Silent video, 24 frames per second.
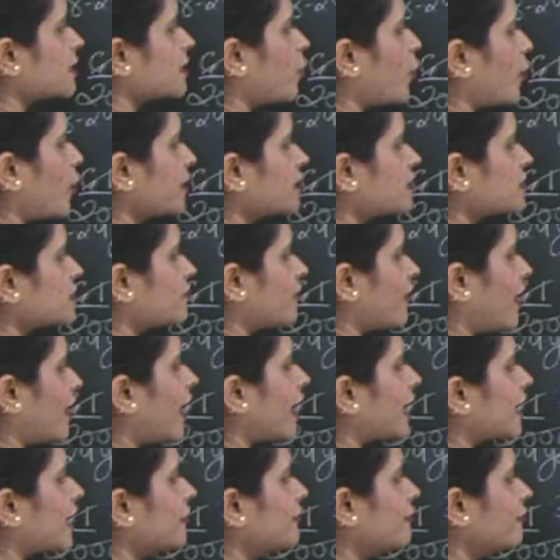point
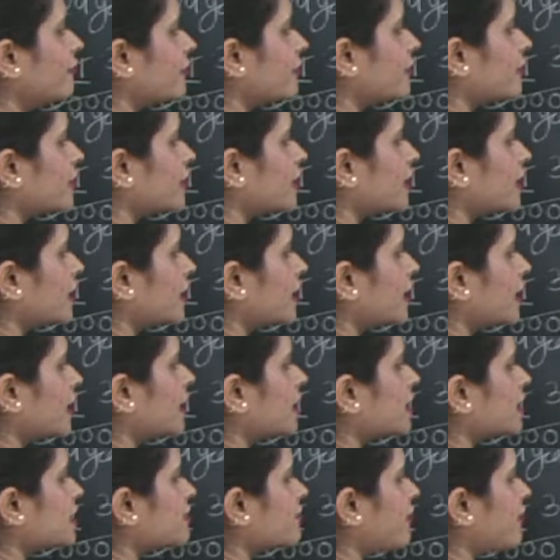five
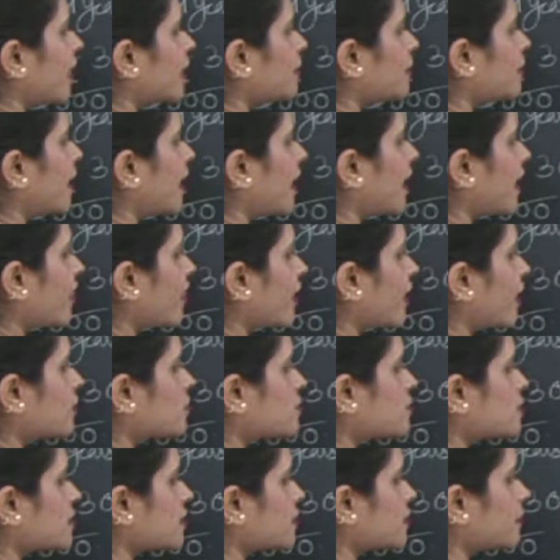divided by one
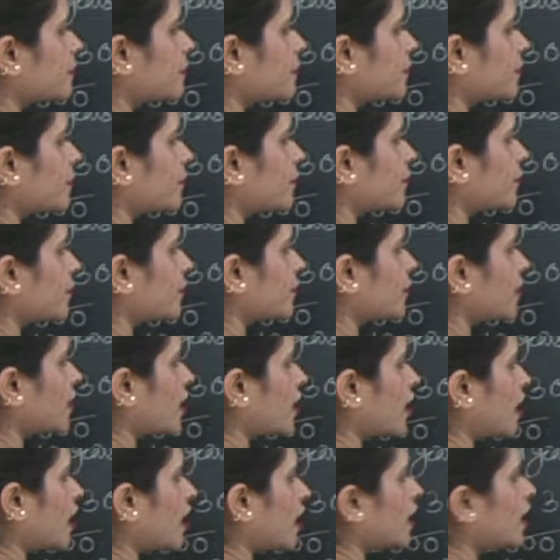thousand.
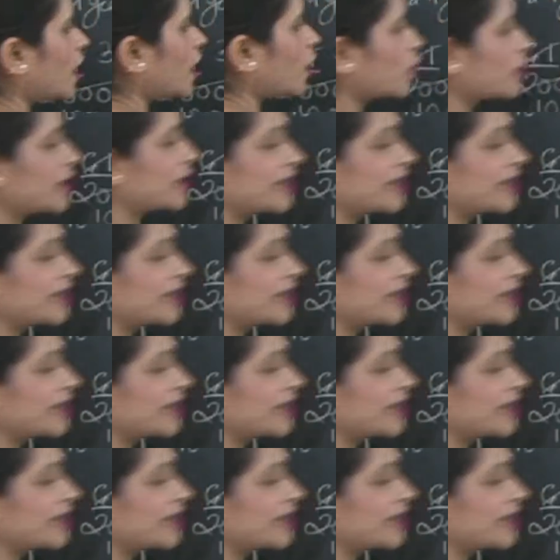Now, we